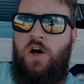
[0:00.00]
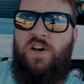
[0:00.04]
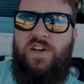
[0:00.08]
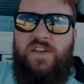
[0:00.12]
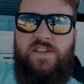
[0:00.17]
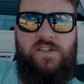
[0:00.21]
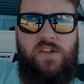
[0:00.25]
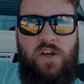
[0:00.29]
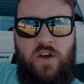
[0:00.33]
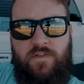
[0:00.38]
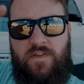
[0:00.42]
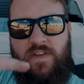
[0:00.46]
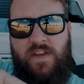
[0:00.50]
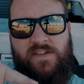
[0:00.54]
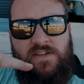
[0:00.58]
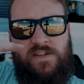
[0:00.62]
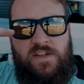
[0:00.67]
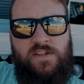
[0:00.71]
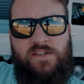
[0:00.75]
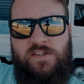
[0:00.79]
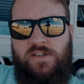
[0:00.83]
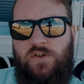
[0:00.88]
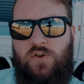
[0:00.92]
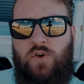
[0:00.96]
So if this
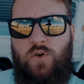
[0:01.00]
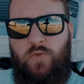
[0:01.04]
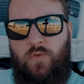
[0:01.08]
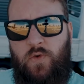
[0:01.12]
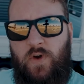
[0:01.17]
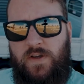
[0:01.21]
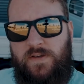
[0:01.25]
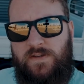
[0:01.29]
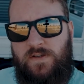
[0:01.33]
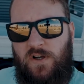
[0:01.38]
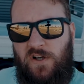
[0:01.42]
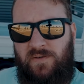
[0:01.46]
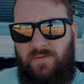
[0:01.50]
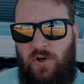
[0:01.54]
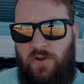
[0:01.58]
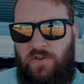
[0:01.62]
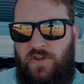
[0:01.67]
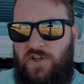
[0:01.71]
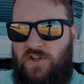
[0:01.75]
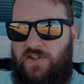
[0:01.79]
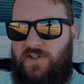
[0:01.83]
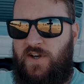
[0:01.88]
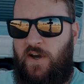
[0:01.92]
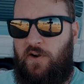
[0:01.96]
is your first time on
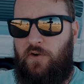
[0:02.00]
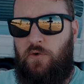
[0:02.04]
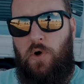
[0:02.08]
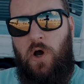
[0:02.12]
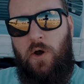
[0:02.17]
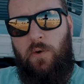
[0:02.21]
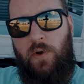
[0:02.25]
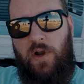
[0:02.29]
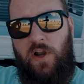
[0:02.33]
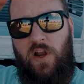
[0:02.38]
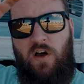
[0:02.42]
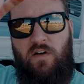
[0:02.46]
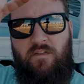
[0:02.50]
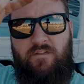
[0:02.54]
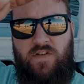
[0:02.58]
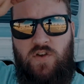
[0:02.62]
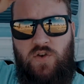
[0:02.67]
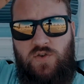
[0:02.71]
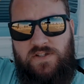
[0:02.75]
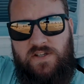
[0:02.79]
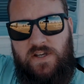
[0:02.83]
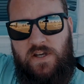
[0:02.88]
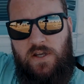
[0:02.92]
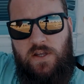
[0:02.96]
this channel, I would love for
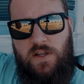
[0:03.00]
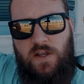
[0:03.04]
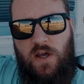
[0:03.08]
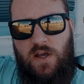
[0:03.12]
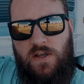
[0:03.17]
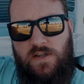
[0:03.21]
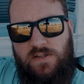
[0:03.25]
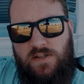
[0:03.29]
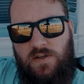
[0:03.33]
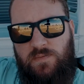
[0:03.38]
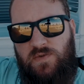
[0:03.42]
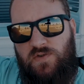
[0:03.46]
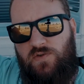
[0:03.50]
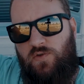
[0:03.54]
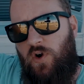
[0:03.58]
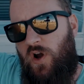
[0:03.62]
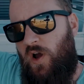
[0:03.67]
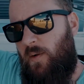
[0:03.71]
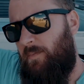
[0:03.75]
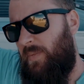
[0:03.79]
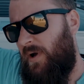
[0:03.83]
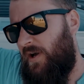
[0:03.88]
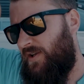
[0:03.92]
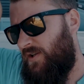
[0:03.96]
you to hit that
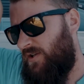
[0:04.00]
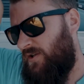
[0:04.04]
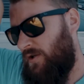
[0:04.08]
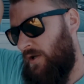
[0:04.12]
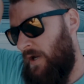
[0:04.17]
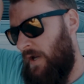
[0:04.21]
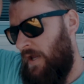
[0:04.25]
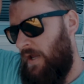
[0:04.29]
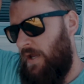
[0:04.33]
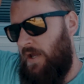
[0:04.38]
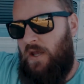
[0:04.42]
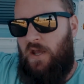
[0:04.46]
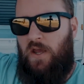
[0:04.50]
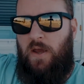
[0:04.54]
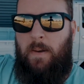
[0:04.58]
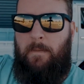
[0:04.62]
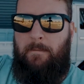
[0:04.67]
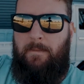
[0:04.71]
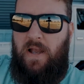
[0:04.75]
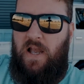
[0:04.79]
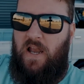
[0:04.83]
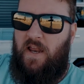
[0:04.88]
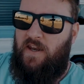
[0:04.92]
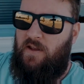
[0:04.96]
subscribe button.
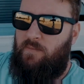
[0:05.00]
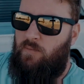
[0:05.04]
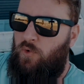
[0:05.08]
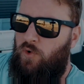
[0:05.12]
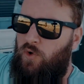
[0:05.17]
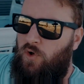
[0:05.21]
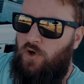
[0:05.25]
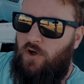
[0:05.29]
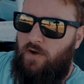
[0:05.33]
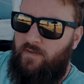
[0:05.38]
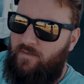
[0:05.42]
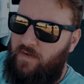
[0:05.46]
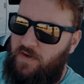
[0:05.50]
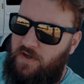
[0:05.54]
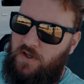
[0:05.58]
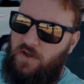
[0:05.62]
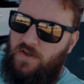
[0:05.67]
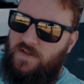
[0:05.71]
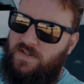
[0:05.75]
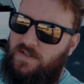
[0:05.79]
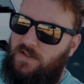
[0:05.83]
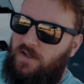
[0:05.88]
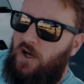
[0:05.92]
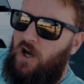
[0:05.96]
Plenty more
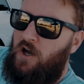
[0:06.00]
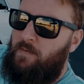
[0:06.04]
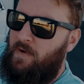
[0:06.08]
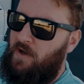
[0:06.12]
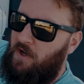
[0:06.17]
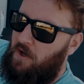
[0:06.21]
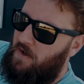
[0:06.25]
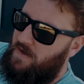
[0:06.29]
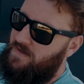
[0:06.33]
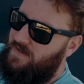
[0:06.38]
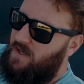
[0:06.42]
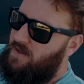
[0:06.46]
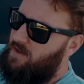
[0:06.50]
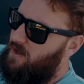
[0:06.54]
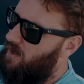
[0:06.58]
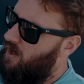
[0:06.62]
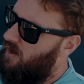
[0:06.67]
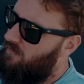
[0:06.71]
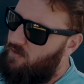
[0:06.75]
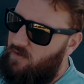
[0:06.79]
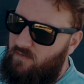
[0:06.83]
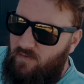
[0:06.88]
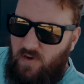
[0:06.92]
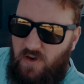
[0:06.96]
videos to come, and I say that in
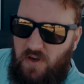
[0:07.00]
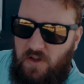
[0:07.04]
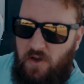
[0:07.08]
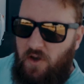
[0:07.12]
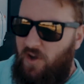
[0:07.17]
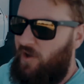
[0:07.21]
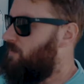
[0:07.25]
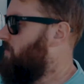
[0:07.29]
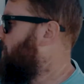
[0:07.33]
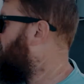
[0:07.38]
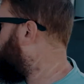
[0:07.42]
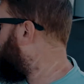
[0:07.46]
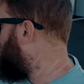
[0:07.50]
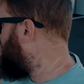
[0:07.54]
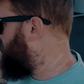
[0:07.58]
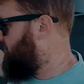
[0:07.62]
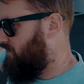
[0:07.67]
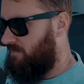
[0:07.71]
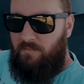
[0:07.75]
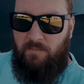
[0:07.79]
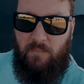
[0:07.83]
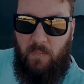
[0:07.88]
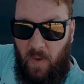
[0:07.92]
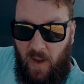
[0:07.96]
every video, but
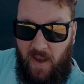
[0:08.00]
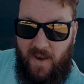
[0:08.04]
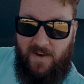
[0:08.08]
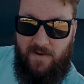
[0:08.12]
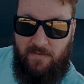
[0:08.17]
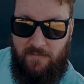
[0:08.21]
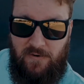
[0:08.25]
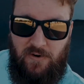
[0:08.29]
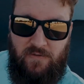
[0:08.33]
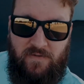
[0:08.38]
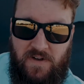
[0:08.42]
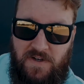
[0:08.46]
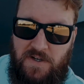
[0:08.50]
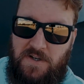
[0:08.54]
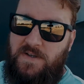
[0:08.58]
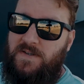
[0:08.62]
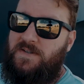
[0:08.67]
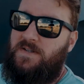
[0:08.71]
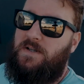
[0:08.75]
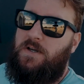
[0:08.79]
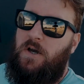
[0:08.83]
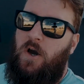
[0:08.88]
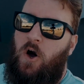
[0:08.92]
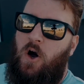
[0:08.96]
plenty more
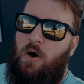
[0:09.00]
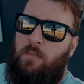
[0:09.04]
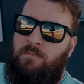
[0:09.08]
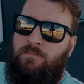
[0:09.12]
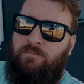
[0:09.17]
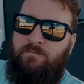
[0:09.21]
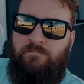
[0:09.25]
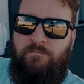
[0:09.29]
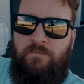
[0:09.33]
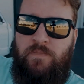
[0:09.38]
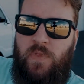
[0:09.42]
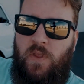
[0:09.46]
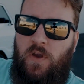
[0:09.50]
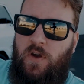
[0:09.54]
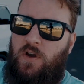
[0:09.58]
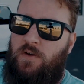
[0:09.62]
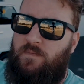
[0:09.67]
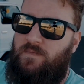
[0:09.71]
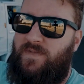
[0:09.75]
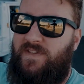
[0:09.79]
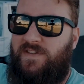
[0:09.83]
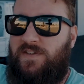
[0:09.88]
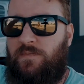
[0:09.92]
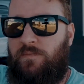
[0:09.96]
videos to come.
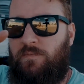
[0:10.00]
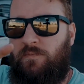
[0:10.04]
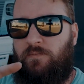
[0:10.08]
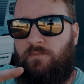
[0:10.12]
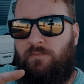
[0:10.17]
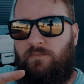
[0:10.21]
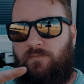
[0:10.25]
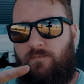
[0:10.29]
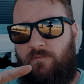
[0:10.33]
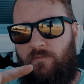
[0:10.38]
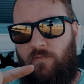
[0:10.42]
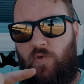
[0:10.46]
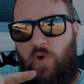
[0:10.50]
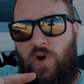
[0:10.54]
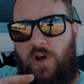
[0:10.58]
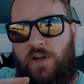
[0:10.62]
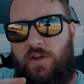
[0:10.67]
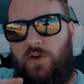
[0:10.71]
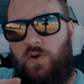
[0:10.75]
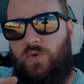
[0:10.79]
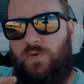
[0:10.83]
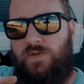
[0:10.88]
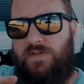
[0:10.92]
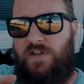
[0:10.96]
Some
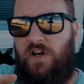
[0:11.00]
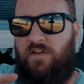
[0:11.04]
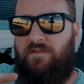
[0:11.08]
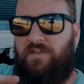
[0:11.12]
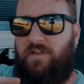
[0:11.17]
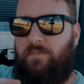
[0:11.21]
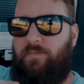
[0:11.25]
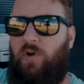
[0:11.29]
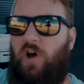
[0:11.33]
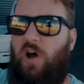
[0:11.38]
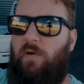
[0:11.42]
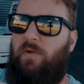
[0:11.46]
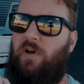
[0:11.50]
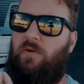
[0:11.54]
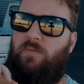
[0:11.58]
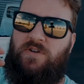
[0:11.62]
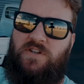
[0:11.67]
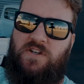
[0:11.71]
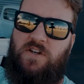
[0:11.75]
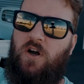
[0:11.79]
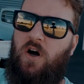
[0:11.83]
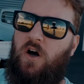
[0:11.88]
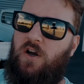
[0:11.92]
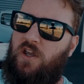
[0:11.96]
really cool stuff in the pipeline,
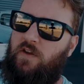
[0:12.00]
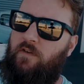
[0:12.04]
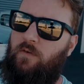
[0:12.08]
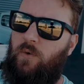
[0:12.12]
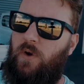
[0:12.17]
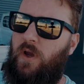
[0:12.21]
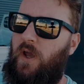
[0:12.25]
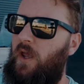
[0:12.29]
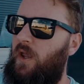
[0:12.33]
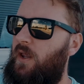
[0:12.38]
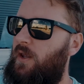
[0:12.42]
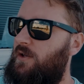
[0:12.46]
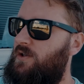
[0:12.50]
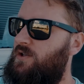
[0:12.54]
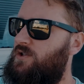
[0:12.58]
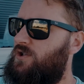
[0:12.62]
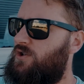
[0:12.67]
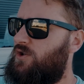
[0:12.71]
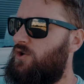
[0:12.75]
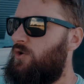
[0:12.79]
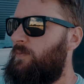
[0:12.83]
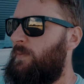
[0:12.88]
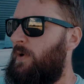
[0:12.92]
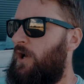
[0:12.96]
which I can't give away
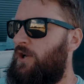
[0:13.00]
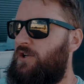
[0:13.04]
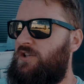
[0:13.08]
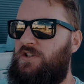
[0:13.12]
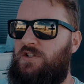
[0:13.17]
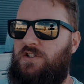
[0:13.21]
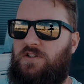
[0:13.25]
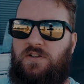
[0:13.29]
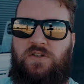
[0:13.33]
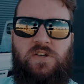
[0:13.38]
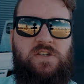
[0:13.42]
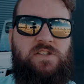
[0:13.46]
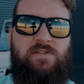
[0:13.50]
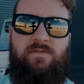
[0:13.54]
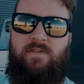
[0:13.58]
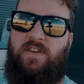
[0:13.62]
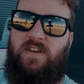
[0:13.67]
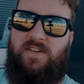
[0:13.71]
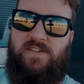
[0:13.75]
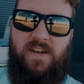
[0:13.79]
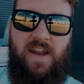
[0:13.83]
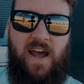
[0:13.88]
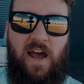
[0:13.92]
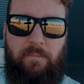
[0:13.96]
too much, because if it
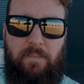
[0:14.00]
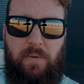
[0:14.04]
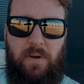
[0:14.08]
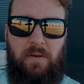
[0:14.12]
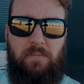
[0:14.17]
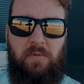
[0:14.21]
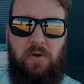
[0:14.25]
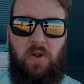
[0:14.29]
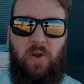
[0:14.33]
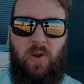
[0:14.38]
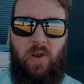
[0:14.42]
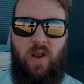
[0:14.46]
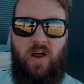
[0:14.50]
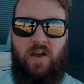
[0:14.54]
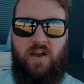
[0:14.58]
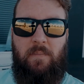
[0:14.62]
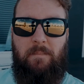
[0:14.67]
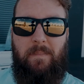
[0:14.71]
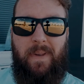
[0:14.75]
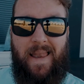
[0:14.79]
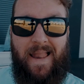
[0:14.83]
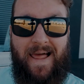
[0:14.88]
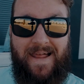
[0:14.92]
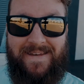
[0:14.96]
doesn't happen I'm going to look like a
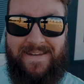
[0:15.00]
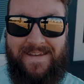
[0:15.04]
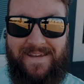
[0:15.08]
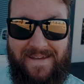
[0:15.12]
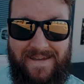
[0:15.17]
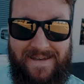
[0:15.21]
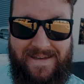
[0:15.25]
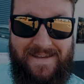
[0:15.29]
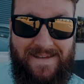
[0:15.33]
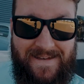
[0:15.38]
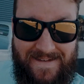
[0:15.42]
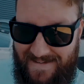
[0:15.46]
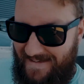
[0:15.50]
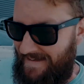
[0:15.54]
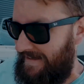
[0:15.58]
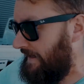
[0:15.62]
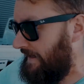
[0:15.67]
bloody idiot.